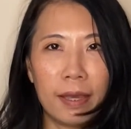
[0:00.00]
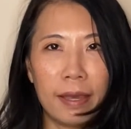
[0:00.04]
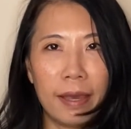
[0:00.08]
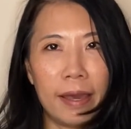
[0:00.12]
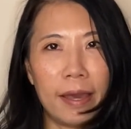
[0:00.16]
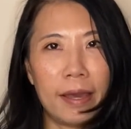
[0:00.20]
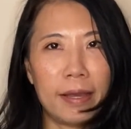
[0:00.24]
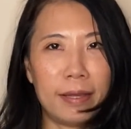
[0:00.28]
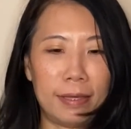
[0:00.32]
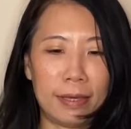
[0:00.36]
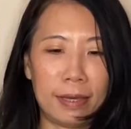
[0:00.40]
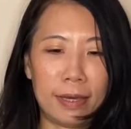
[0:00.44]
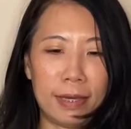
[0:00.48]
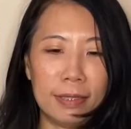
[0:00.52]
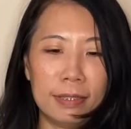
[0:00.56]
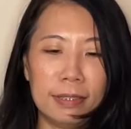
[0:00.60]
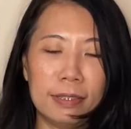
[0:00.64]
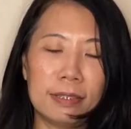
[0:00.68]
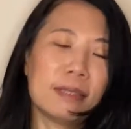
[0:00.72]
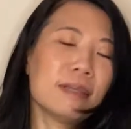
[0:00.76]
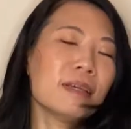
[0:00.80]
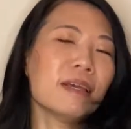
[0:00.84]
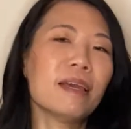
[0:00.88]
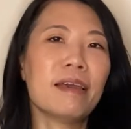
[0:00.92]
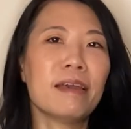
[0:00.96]
And
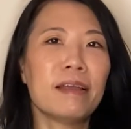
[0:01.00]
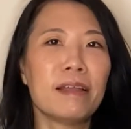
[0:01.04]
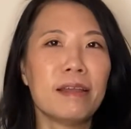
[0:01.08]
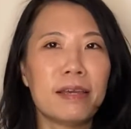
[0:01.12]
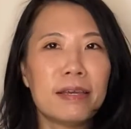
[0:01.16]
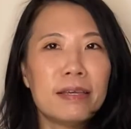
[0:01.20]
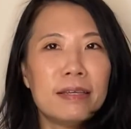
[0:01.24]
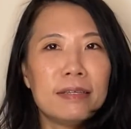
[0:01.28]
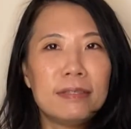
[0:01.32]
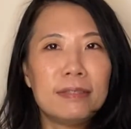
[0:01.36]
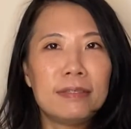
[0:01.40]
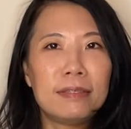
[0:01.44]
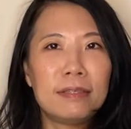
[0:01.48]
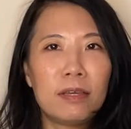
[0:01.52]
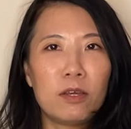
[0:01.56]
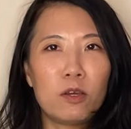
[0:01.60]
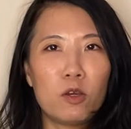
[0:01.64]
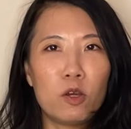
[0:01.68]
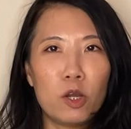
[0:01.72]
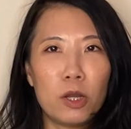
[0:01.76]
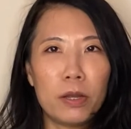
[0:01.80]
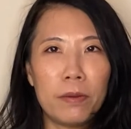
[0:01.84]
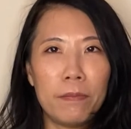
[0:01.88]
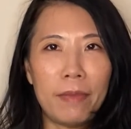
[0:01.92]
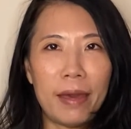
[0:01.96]
yes, it is
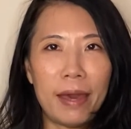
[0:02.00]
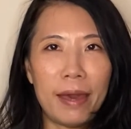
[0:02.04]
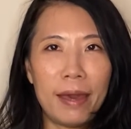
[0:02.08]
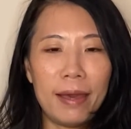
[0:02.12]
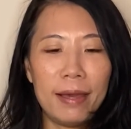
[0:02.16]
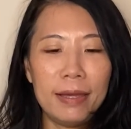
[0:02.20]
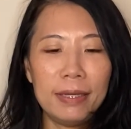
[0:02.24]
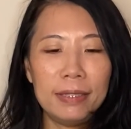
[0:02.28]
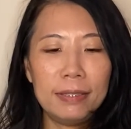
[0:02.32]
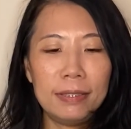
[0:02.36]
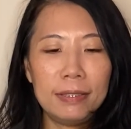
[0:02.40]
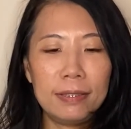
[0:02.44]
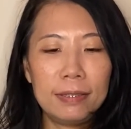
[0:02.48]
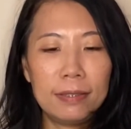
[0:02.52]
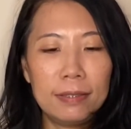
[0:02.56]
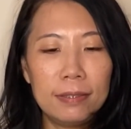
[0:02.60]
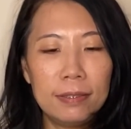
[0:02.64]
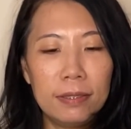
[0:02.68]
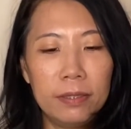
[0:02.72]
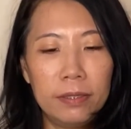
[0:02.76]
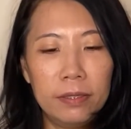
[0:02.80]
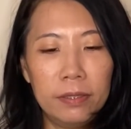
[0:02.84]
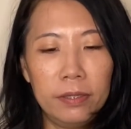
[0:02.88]
Hermes.